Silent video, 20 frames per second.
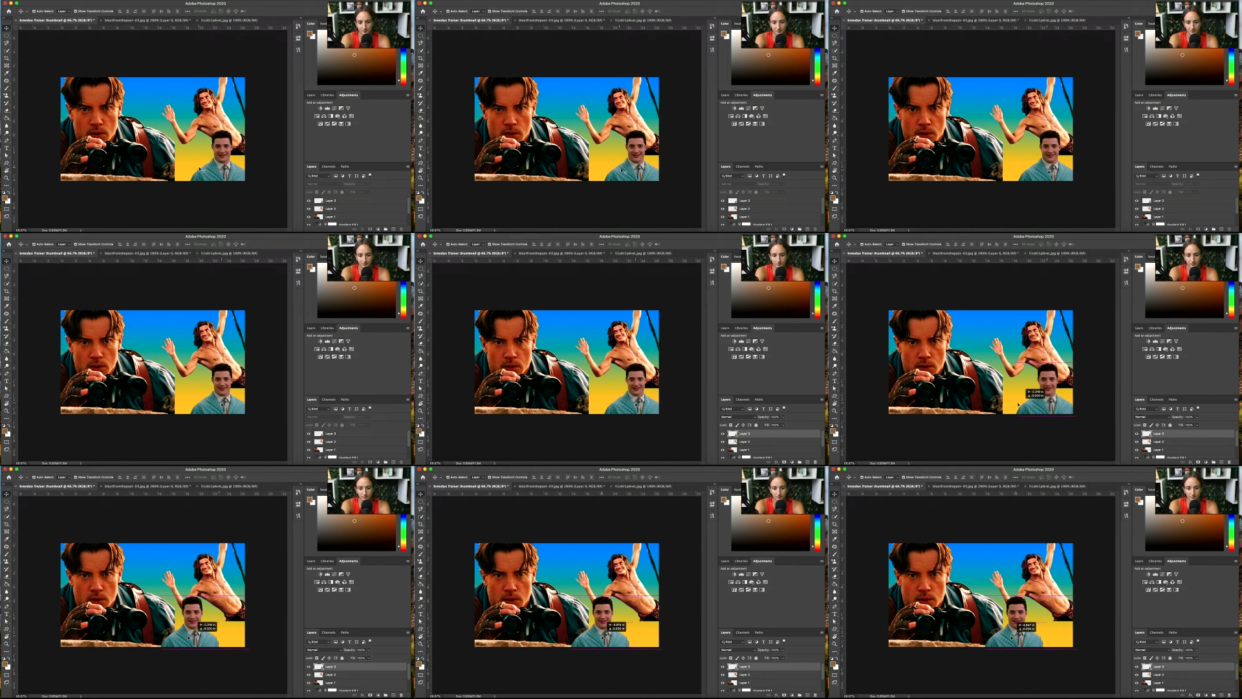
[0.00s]

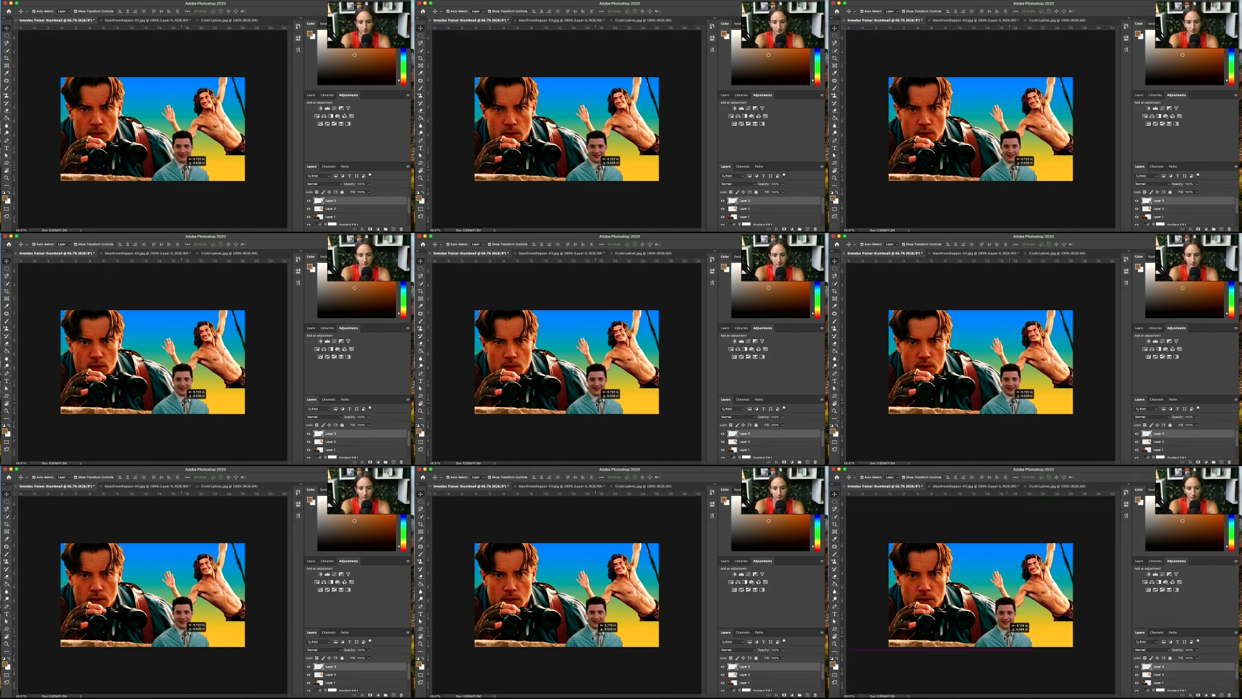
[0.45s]

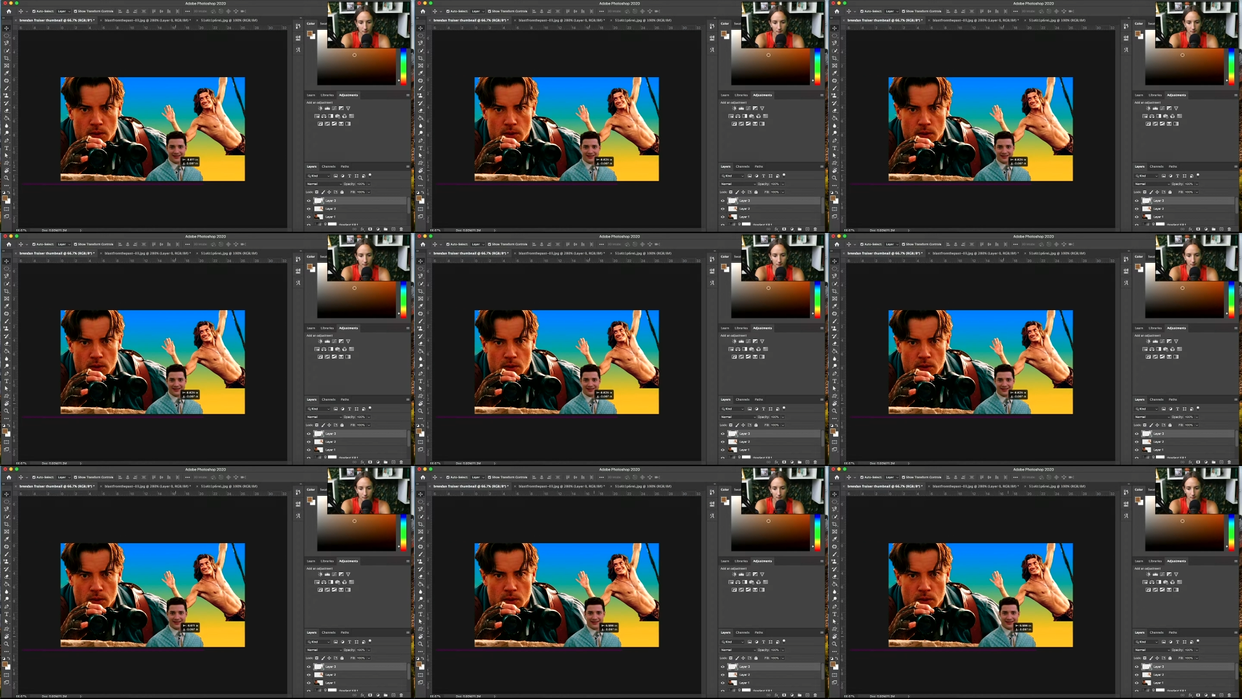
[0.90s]

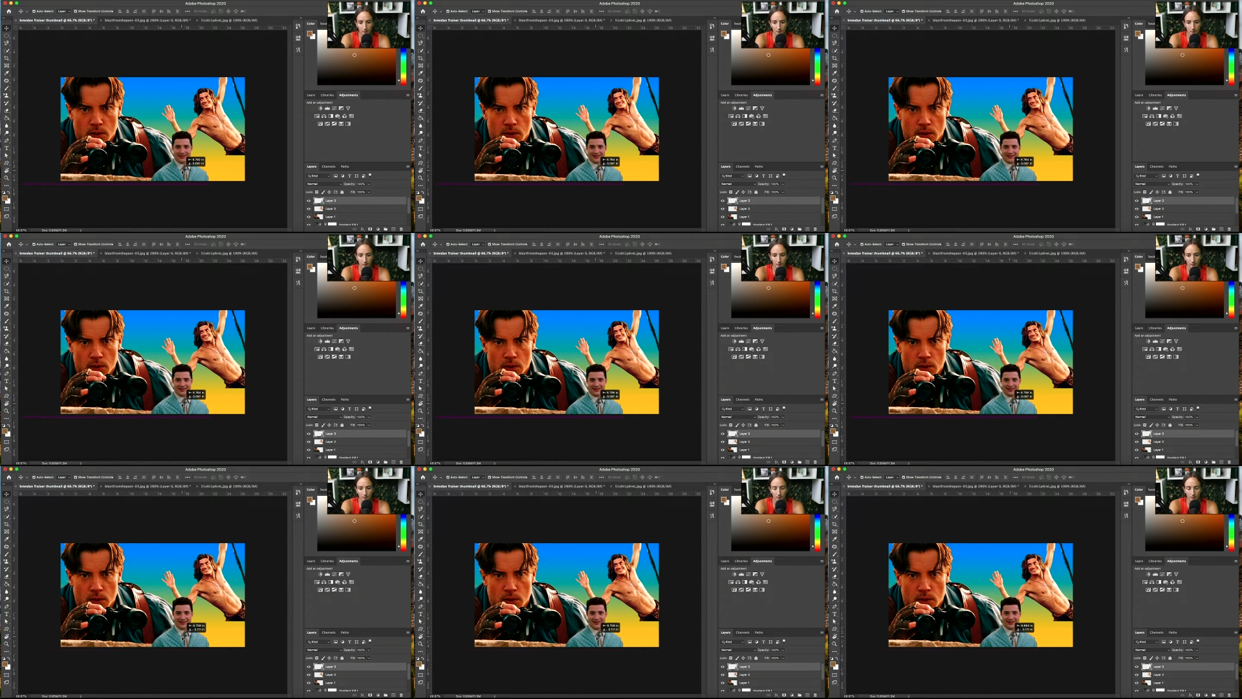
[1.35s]

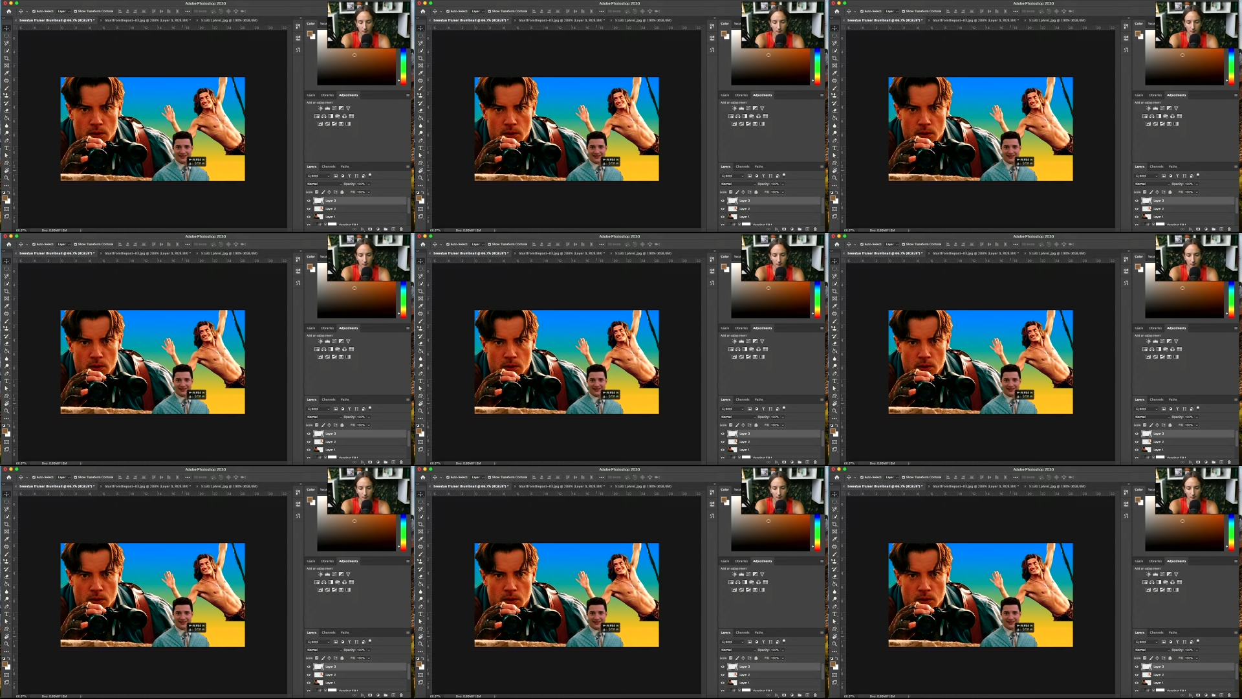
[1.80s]
(no one is talking)